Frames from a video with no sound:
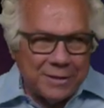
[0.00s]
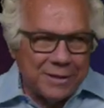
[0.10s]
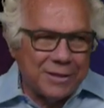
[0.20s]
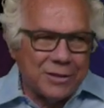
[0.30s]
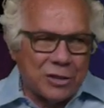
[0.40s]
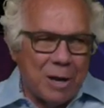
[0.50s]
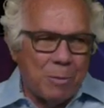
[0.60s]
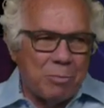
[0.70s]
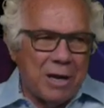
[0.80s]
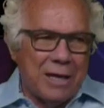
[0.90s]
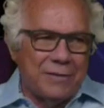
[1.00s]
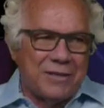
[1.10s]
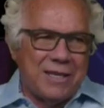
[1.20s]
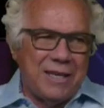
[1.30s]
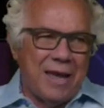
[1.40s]
This is Tom O'Brien of
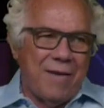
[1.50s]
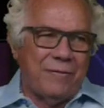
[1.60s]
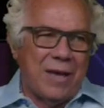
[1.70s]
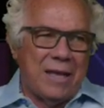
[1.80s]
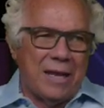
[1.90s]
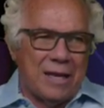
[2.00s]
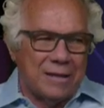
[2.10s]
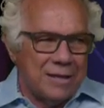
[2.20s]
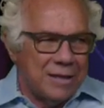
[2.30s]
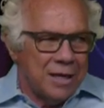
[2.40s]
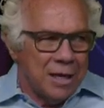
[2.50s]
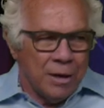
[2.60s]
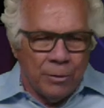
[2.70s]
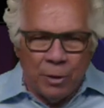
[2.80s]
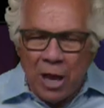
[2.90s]
TFNN.
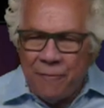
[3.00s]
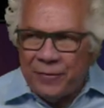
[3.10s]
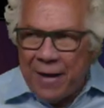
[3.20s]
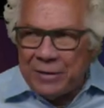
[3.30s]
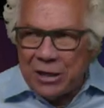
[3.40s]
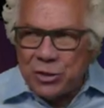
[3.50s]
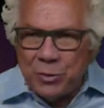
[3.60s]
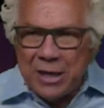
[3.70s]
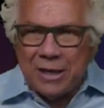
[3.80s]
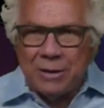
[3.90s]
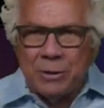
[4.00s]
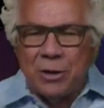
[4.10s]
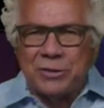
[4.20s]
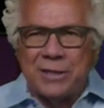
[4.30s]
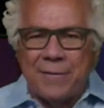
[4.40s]
We go five days a week. We
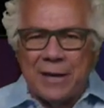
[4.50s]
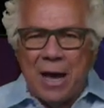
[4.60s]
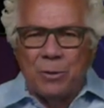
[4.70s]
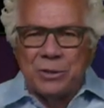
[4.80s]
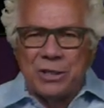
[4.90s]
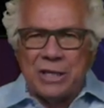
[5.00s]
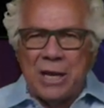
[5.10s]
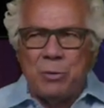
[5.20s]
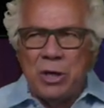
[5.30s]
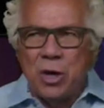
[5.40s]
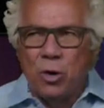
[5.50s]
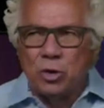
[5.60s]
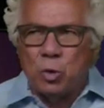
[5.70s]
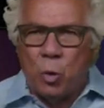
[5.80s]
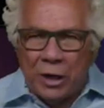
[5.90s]
go seven hours a day. We go
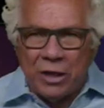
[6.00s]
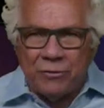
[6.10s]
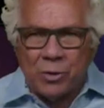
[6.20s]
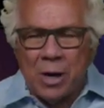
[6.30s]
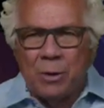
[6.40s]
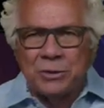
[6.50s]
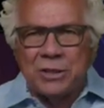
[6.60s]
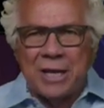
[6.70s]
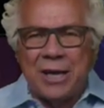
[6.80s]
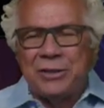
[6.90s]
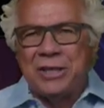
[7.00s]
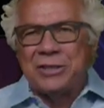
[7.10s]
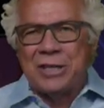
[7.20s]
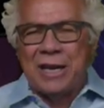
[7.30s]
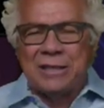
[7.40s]
24 hours a day on the
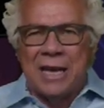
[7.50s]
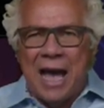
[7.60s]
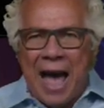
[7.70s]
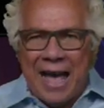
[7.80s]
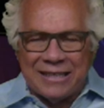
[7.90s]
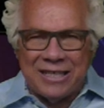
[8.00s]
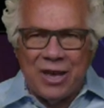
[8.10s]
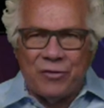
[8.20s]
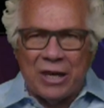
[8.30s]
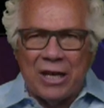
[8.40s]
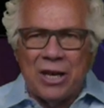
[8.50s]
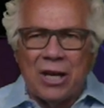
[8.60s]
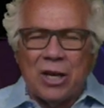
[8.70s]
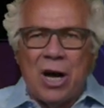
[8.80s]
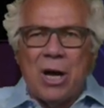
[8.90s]
internet at
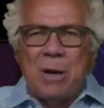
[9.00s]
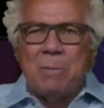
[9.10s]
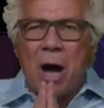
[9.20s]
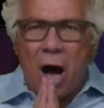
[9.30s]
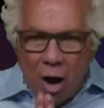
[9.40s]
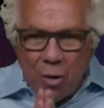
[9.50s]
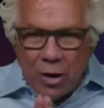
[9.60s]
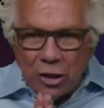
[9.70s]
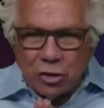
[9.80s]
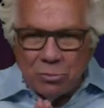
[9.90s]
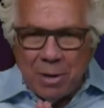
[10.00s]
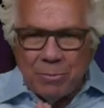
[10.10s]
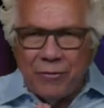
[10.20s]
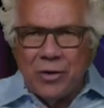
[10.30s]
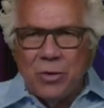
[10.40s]
TFNN.com. Always
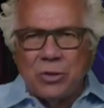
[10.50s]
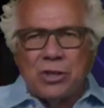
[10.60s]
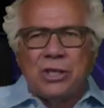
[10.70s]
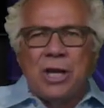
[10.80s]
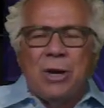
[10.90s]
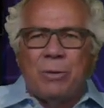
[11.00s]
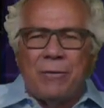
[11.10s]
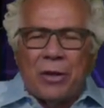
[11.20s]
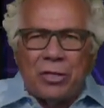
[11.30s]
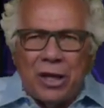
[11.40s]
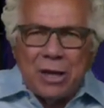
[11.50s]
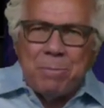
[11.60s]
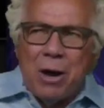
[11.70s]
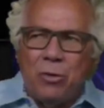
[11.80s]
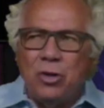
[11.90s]
remember, folks, whatever you think
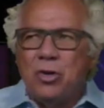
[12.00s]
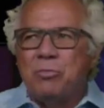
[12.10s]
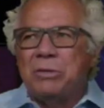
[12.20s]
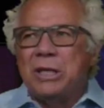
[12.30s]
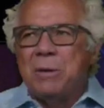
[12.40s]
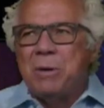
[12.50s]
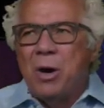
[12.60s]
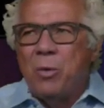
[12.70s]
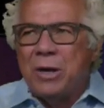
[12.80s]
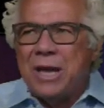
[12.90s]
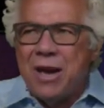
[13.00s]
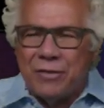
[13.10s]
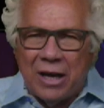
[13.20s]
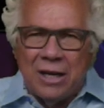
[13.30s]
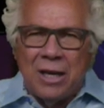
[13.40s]
about, you bring about.
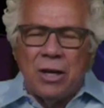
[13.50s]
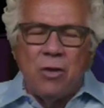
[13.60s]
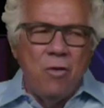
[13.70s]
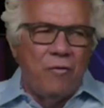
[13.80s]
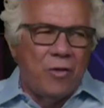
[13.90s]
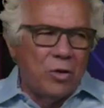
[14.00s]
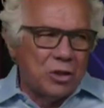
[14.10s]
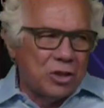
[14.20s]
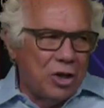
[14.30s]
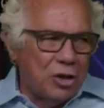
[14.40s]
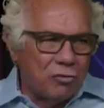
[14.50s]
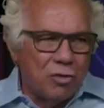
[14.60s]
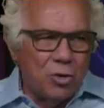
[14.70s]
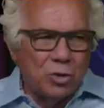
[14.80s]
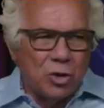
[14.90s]
Whatever you focus on
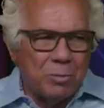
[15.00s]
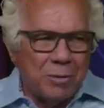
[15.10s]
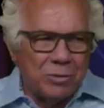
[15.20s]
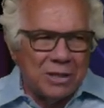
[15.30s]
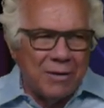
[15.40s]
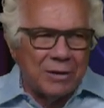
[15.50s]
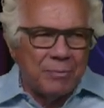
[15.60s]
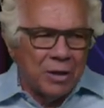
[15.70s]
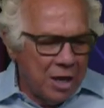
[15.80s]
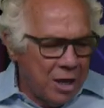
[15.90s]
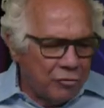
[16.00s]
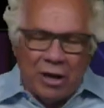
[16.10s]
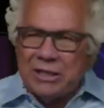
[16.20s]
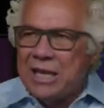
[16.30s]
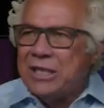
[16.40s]
grows. Hope everyone's having a
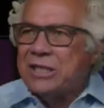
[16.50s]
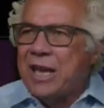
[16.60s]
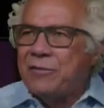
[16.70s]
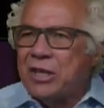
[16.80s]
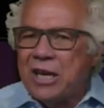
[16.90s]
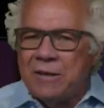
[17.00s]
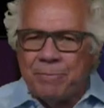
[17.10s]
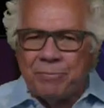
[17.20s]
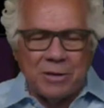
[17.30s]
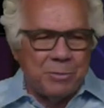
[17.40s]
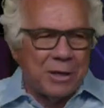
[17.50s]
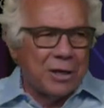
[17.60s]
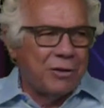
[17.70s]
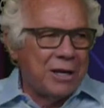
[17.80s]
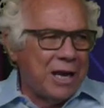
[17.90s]
great day, safe day. Make it
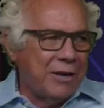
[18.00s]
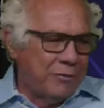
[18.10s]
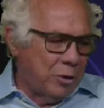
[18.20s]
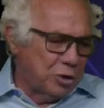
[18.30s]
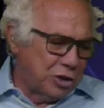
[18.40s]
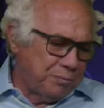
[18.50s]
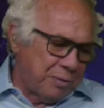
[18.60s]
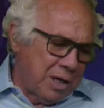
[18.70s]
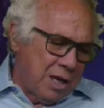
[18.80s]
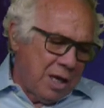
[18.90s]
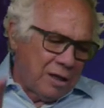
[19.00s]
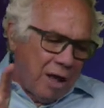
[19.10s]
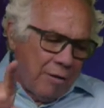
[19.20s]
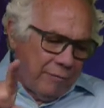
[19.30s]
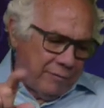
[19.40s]
a great night, folks.
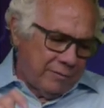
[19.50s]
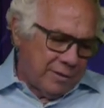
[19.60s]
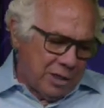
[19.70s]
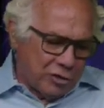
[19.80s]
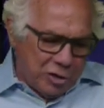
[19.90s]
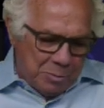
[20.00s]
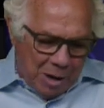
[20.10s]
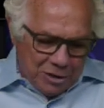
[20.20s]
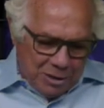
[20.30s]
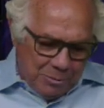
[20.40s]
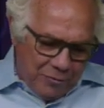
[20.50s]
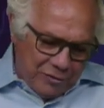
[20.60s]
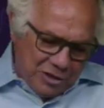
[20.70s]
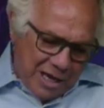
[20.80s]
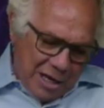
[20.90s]
Love is responsible
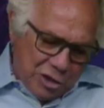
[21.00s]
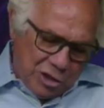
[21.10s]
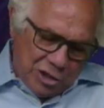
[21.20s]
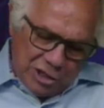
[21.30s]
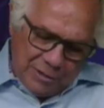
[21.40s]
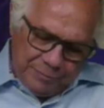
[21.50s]
for its actions.